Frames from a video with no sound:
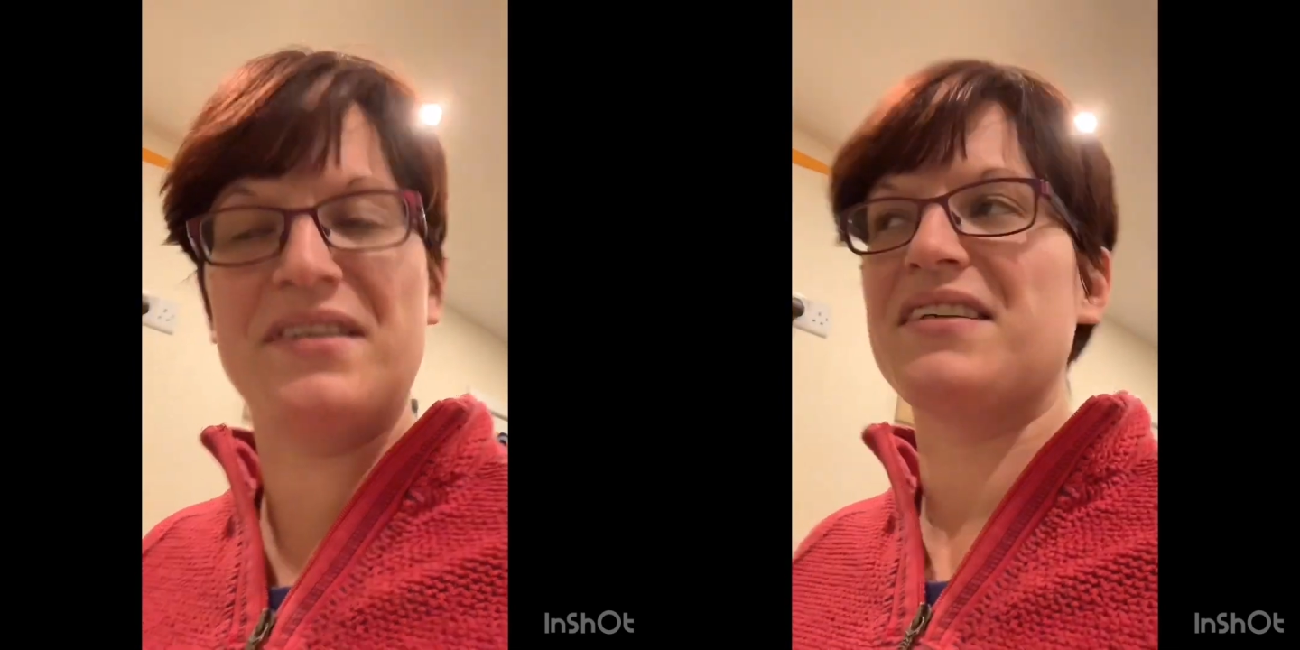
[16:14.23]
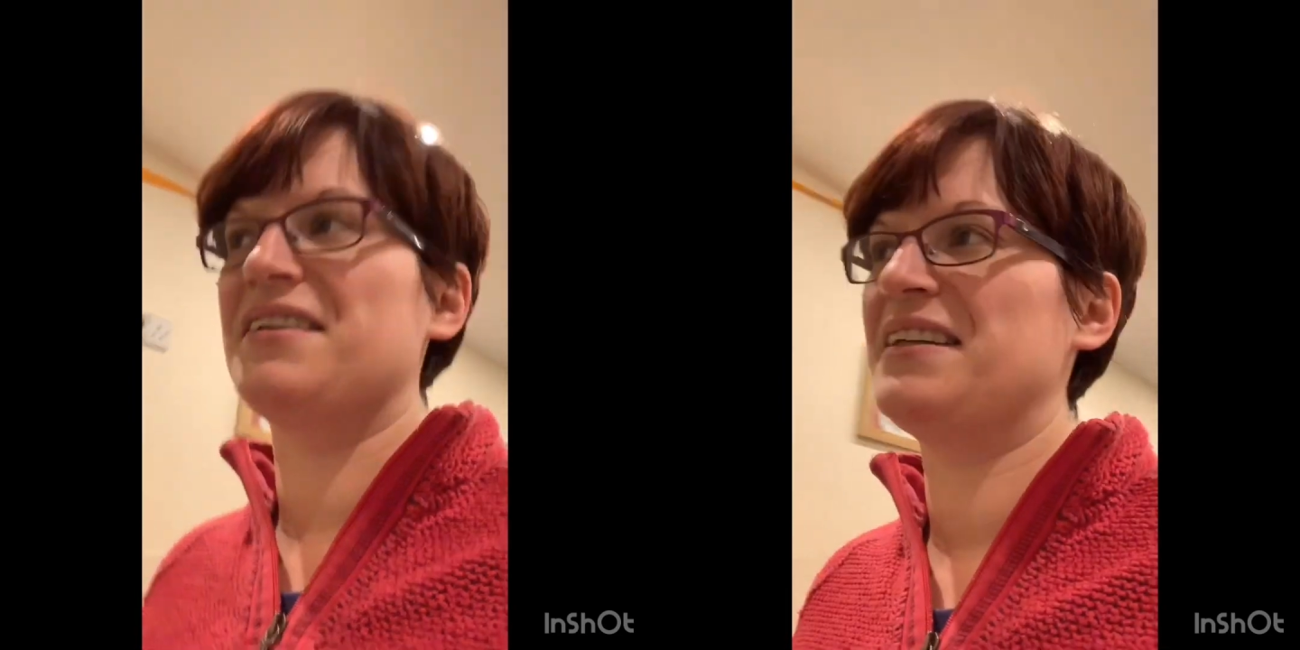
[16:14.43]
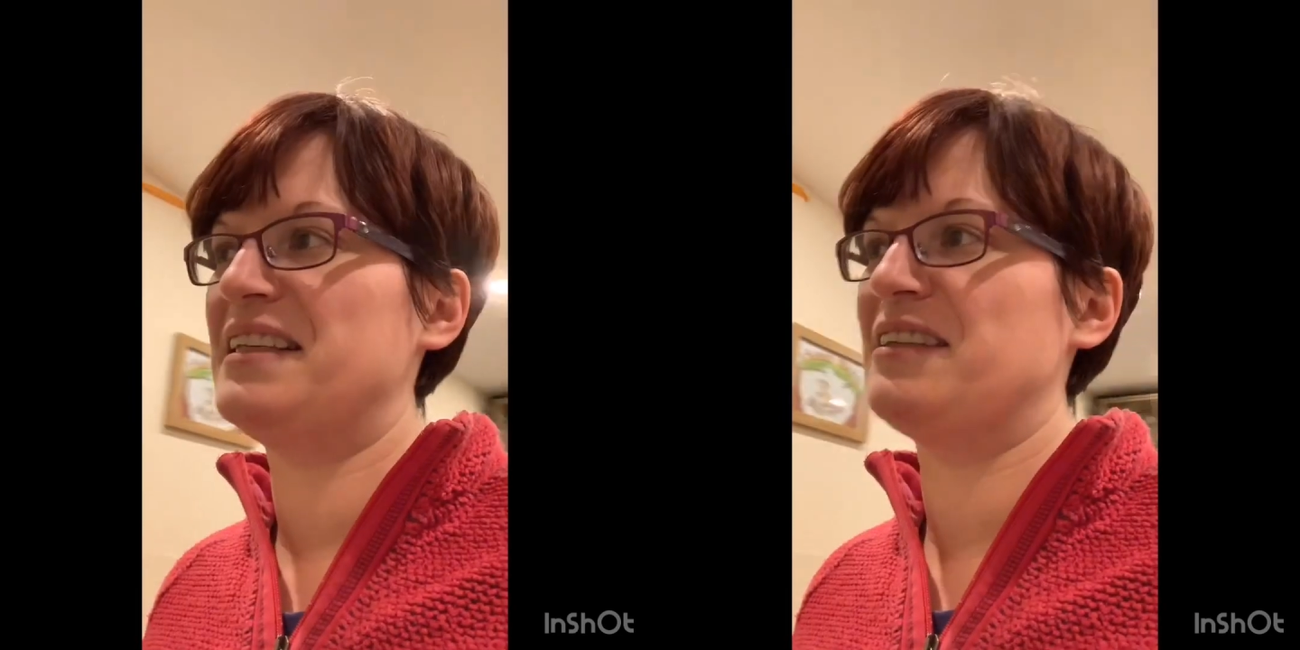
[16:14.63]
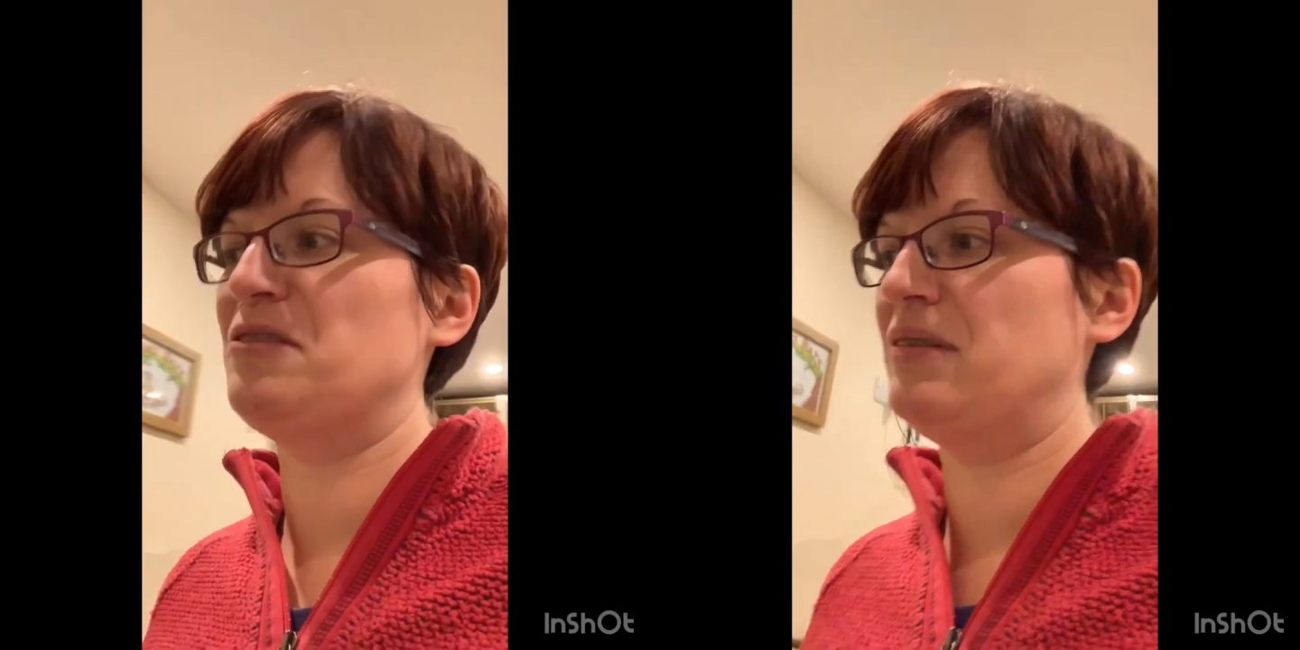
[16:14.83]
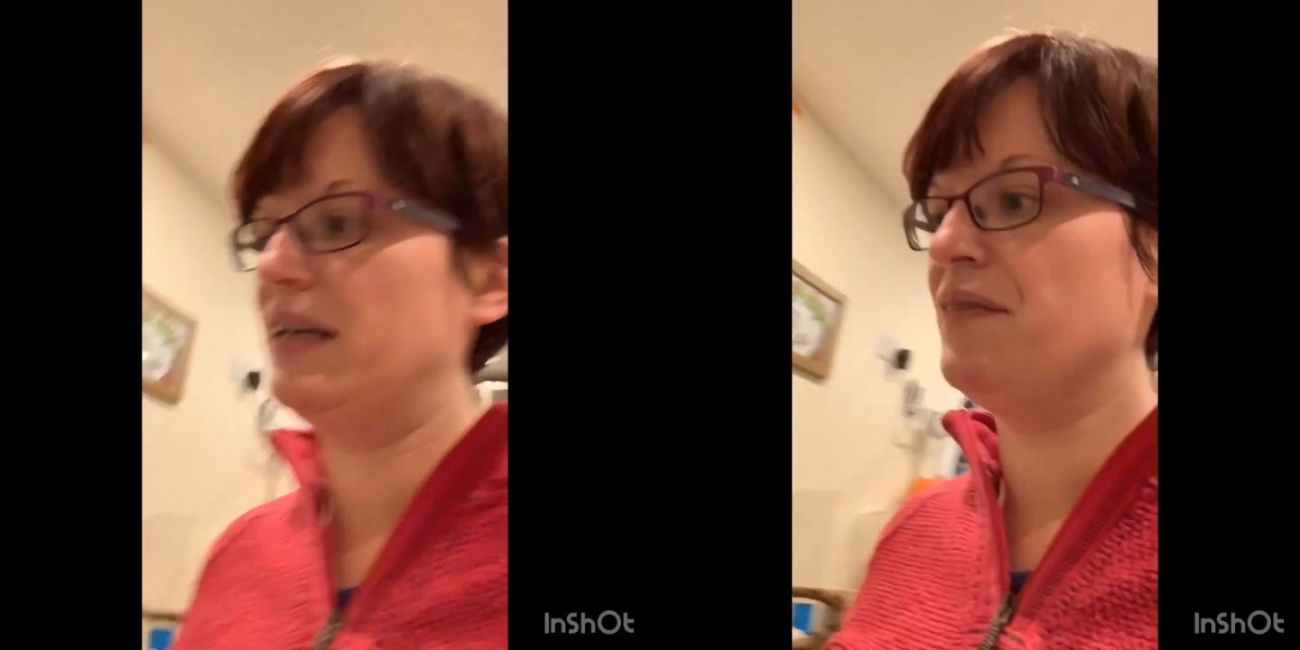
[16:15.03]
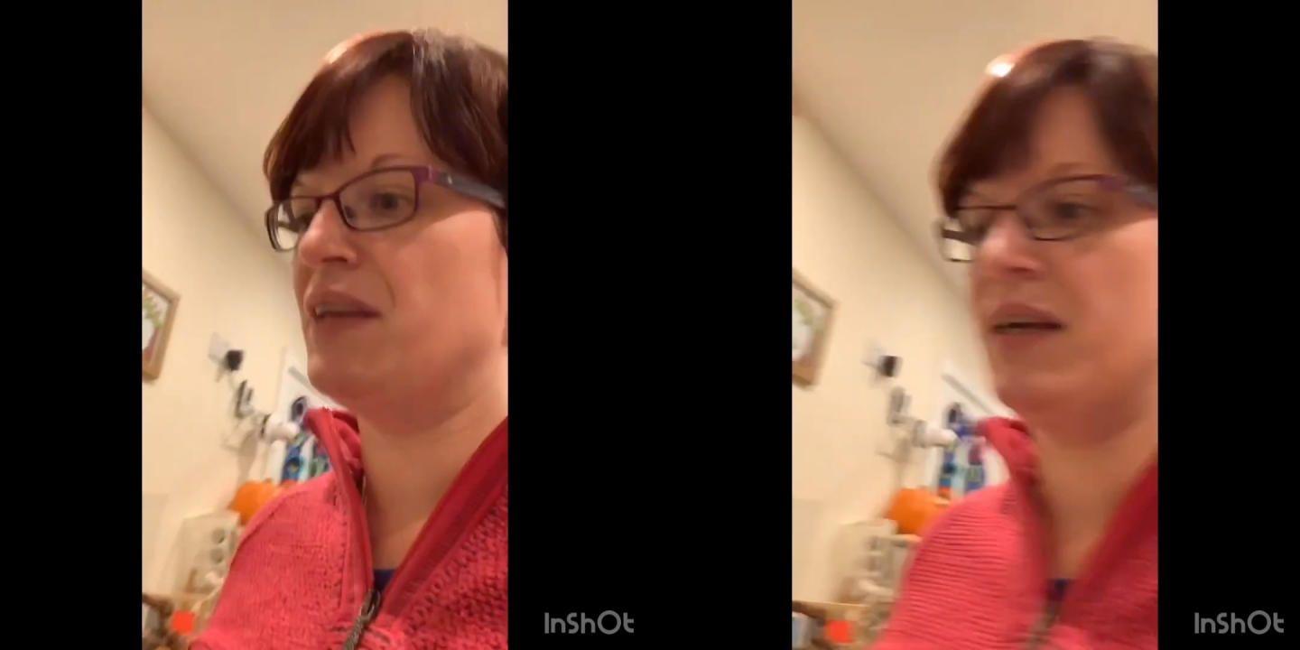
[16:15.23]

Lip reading: so it's lovely.